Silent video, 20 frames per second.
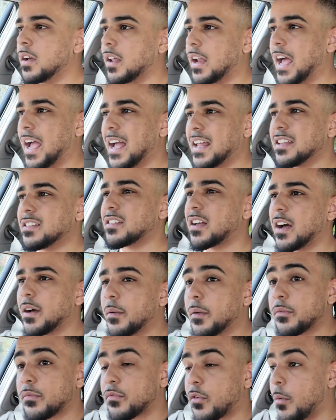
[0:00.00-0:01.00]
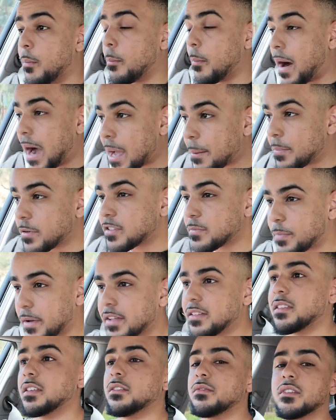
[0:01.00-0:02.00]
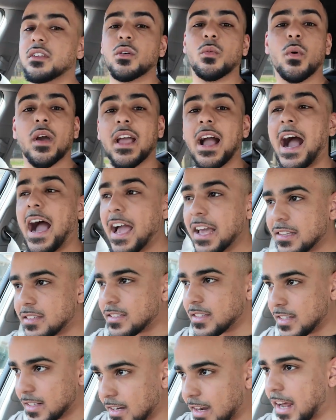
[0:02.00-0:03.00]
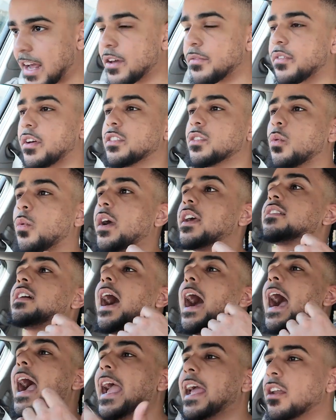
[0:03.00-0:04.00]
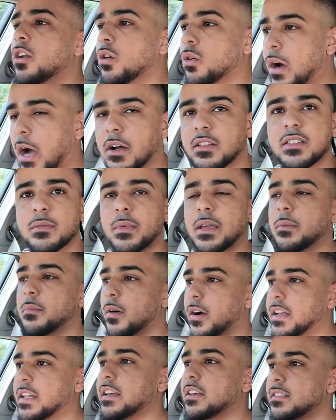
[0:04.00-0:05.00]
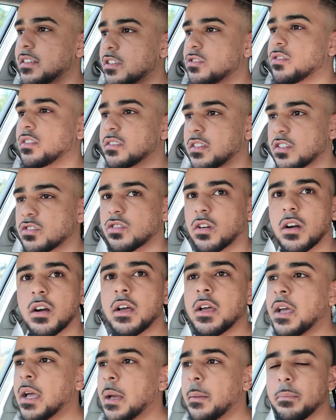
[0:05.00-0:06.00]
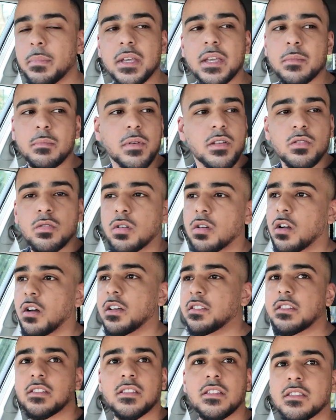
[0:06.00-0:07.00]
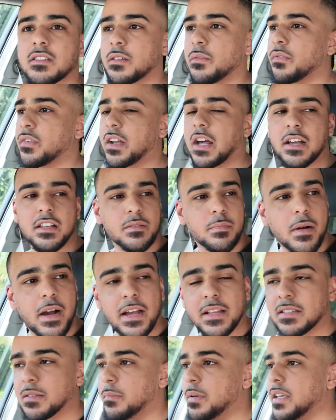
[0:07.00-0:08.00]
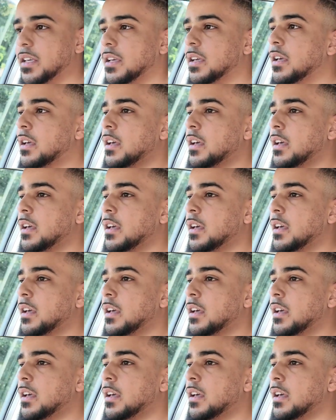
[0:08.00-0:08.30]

And it's from my perspective and the way I see life and the ways I know how to make money, etc, etc, being middle class isn't something I aspire to be.